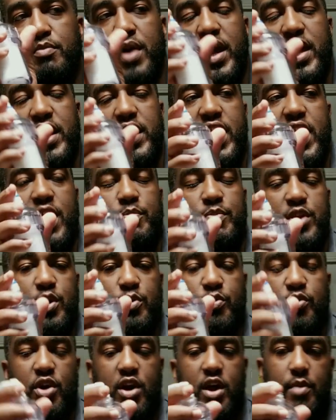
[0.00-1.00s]
or might not be
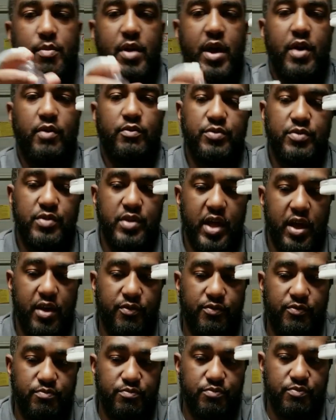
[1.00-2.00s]
a problem,
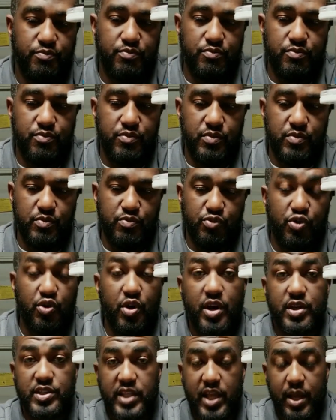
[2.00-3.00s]
I'll
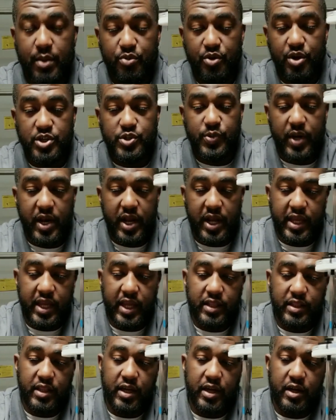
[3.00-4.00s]
cross that bridge when I
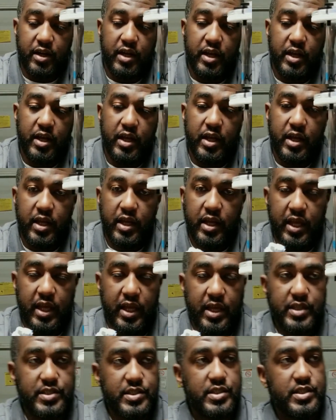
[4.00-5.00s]
get there,
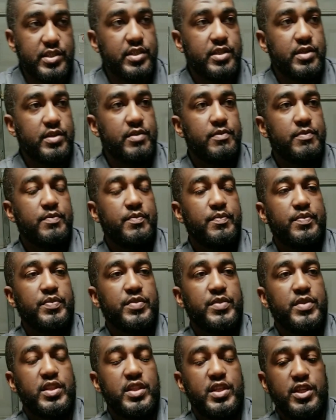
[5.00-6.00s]
is
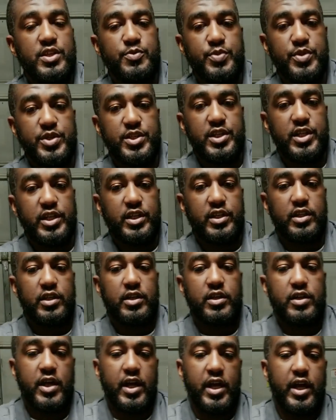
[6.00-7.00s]
this
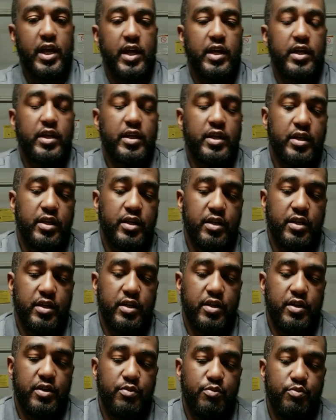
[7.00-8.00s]
particular
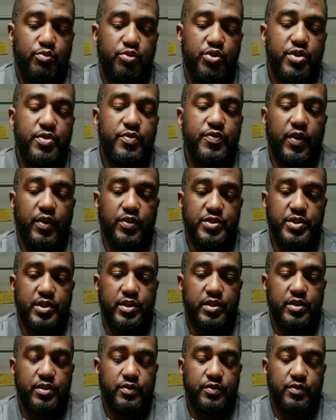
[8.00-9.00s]
pre-filter
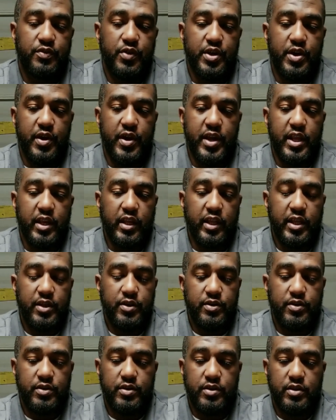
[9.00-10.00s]
for your inlet
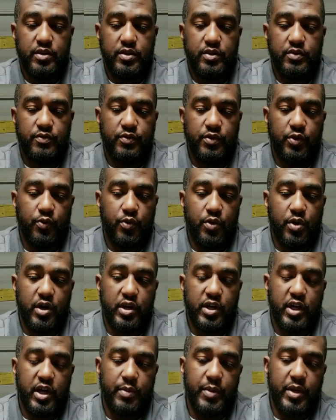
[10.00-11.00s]
for the
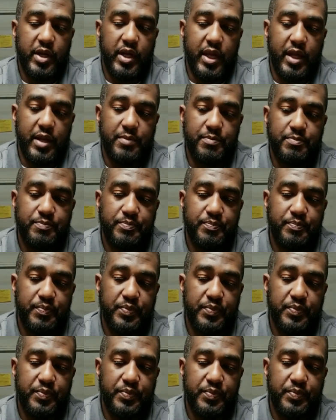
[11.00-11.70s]
water coming in.